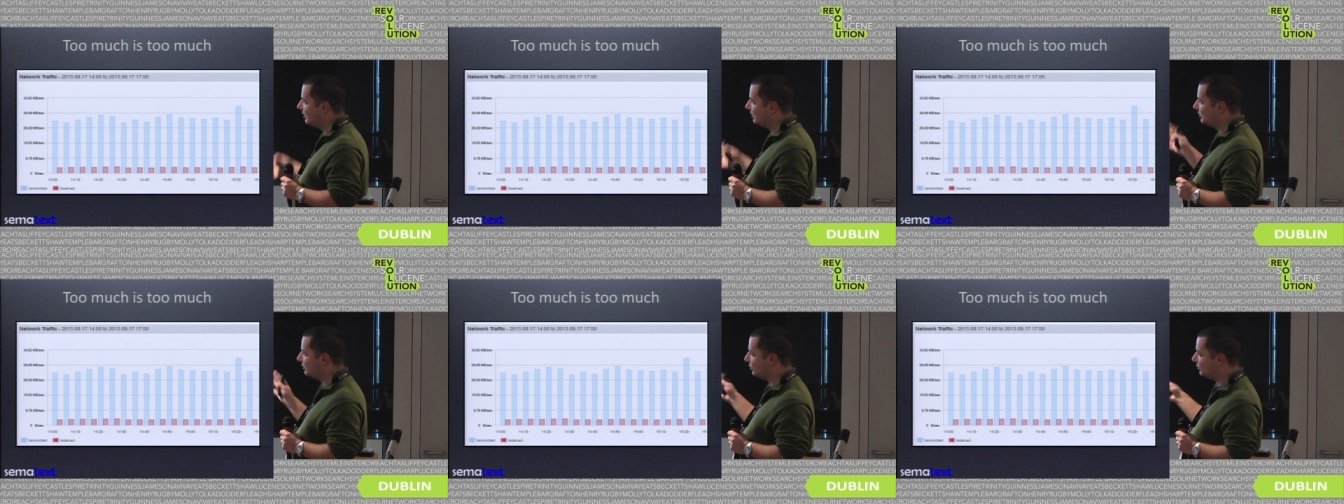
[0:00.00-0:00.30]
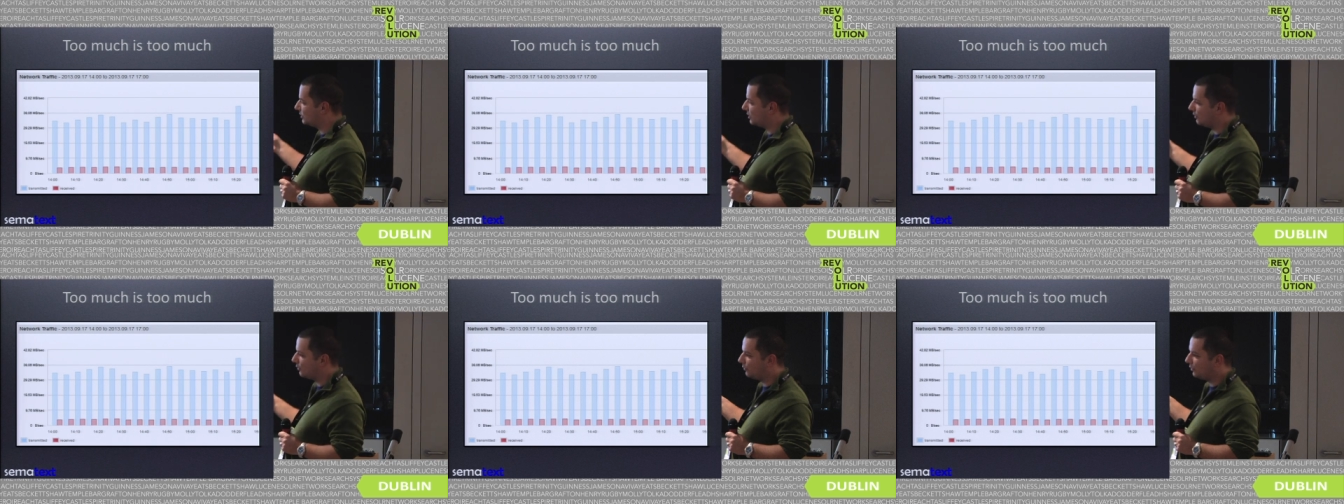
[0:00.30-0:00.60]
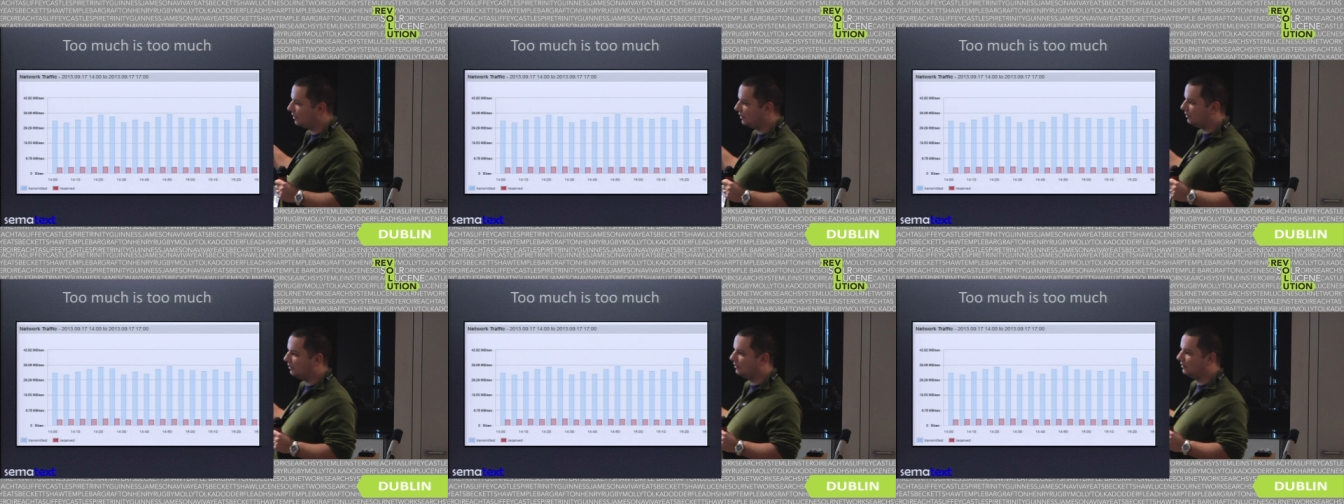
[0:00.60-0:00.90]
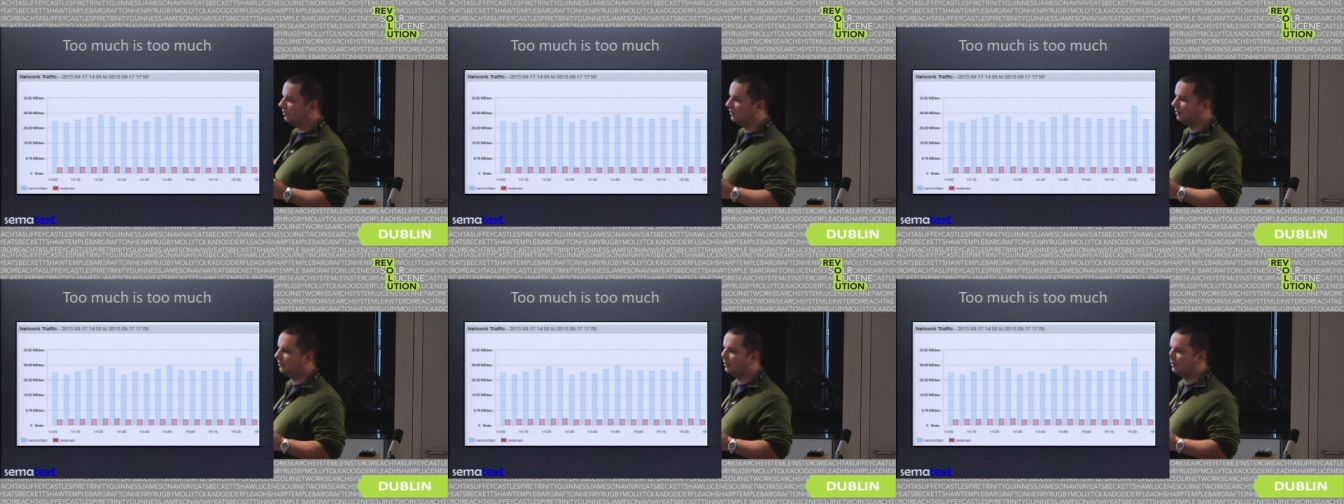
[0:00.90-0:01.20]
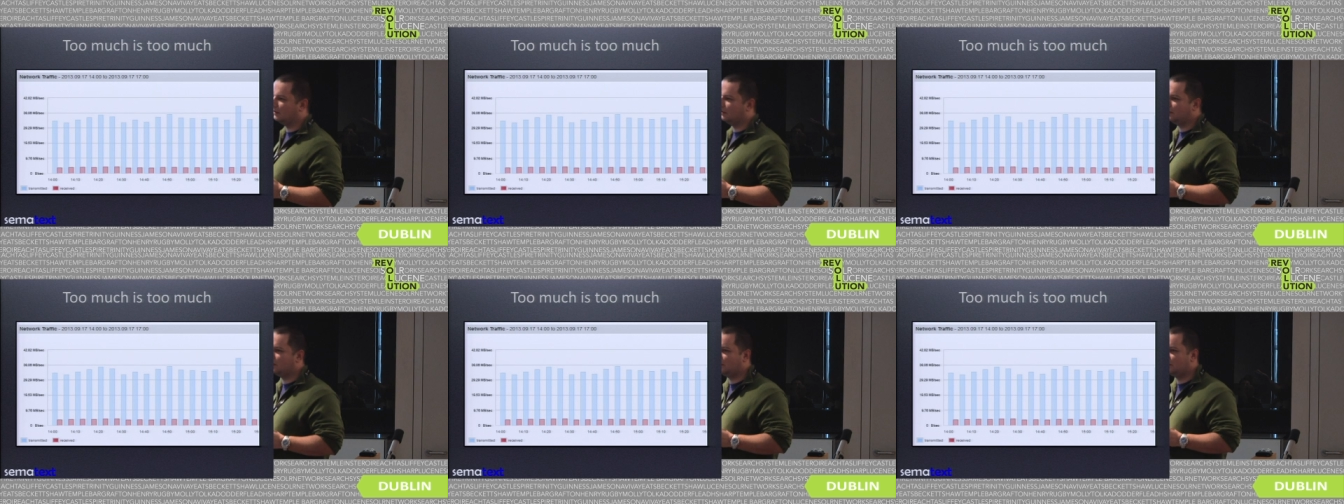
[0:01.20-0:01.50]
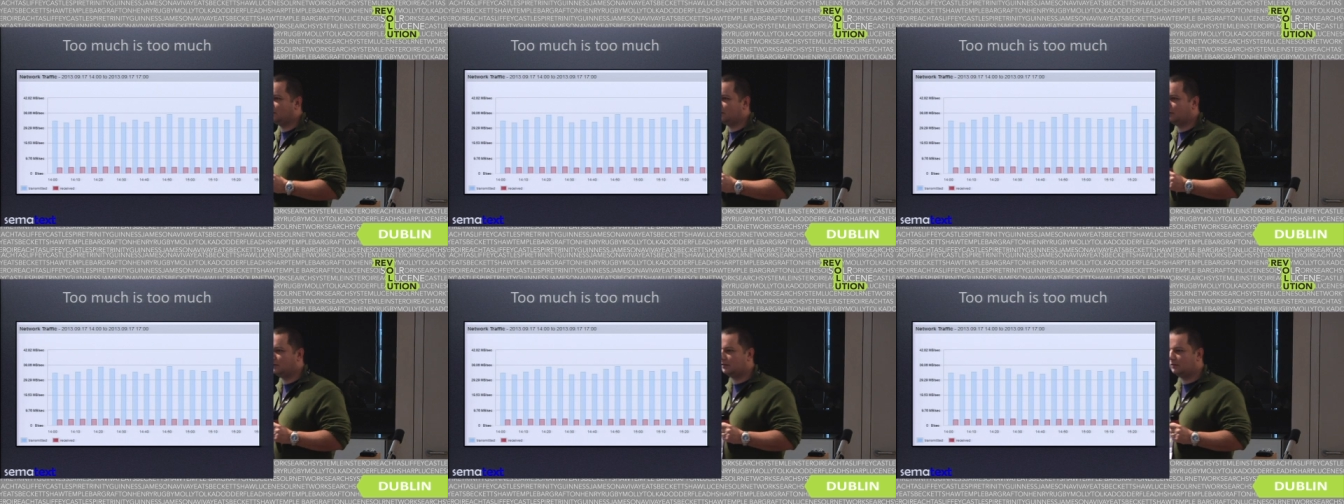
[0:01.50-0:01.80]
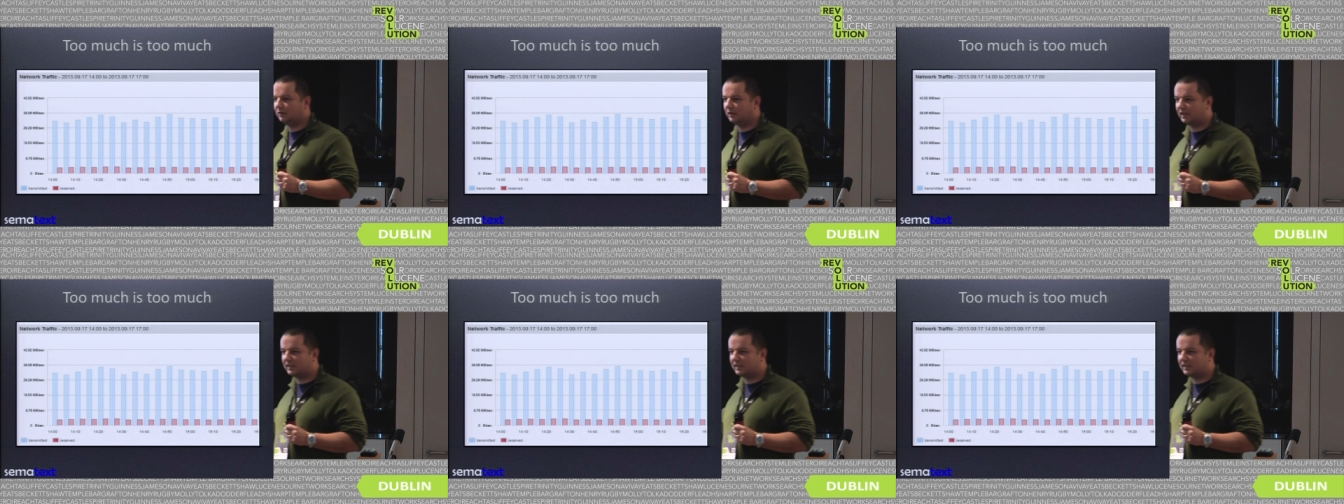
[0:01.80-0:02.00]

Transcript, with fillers: Those are real uh,